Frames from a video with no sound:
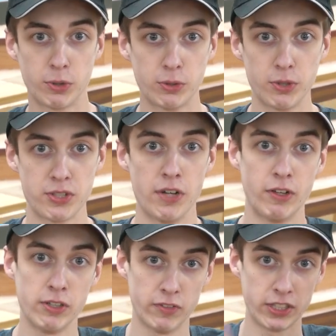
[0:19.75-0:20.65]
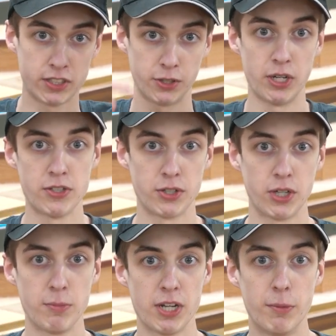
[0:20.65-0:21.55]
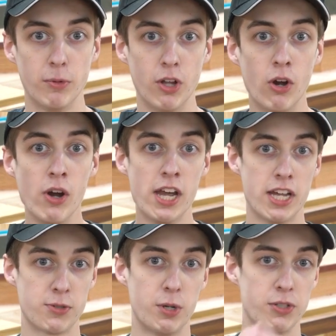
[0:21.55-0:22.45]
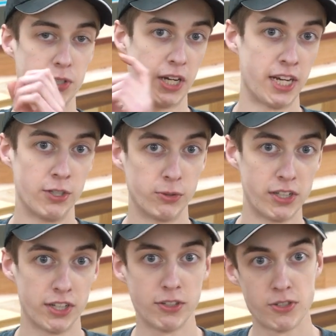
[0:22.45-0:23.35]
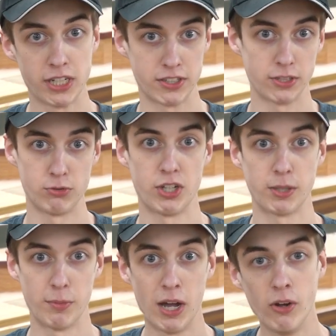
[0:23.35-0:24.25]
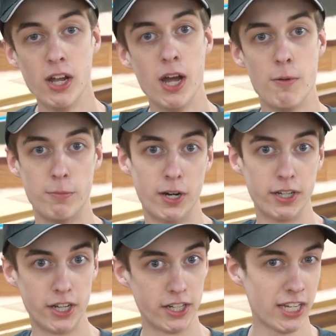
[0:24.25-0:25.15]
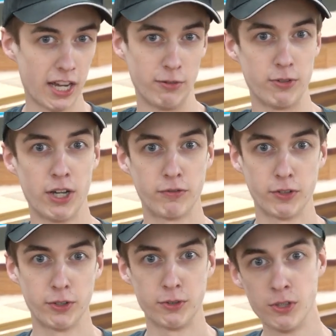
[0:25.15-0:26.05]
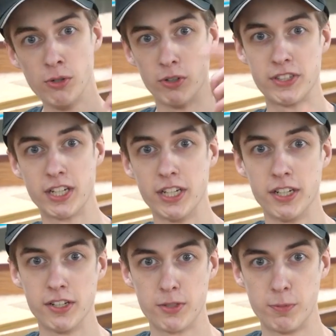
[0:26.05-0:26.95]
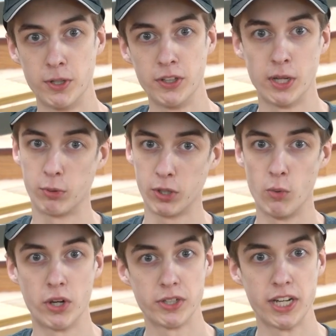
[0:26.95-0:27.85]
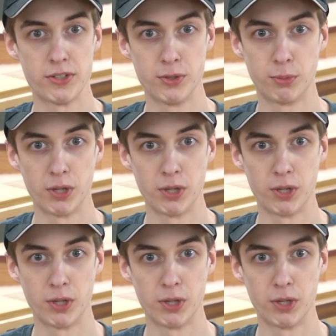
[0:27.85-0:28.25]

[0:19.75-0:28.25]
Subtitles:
cool stuff. I'll leave a link to their Instagram down below, as well as their handle right there, so you guys can go check them out. But yeah, without further ado, let's get into this build, and we're going to walk you guys through the